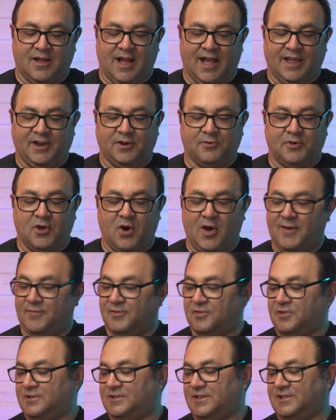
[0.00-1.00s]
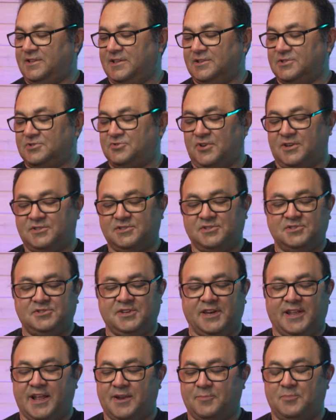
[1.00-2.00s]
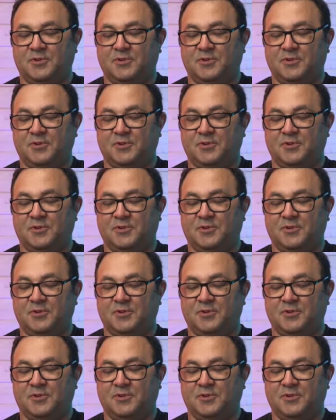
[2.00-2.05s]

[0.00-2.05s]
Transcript: I don't know, I haven't looked at the instructions yet how to